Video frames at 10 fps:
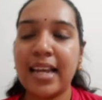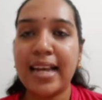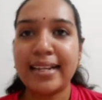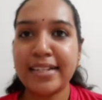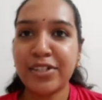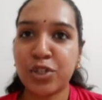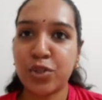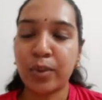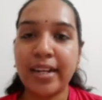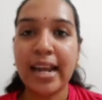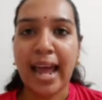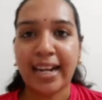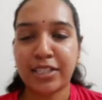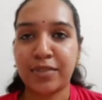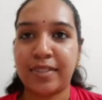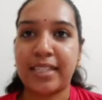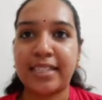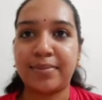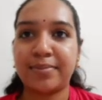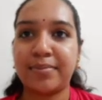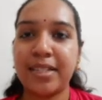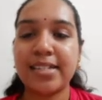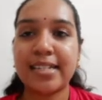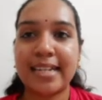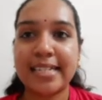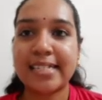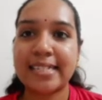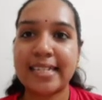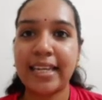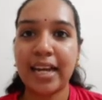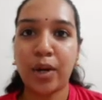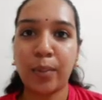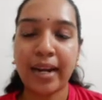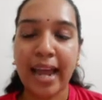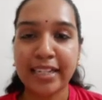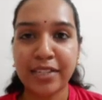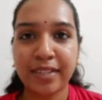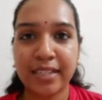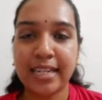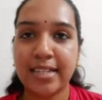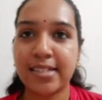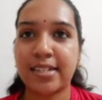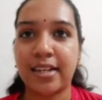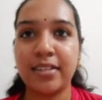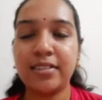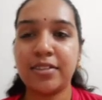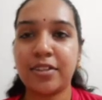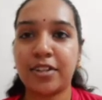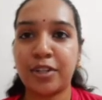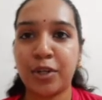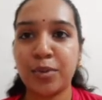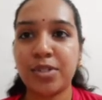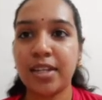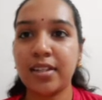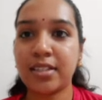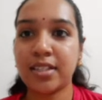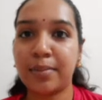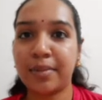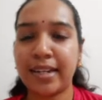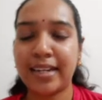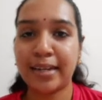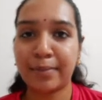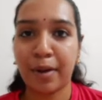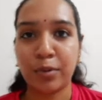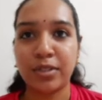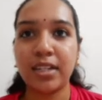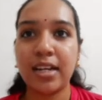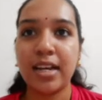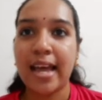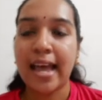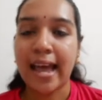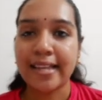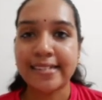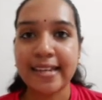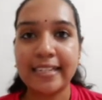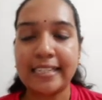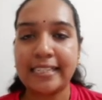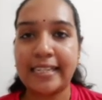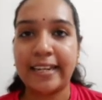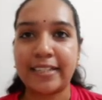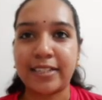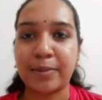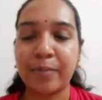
Let's do an activity. Means let's see how an activity is done using turmeric powder as an indicator.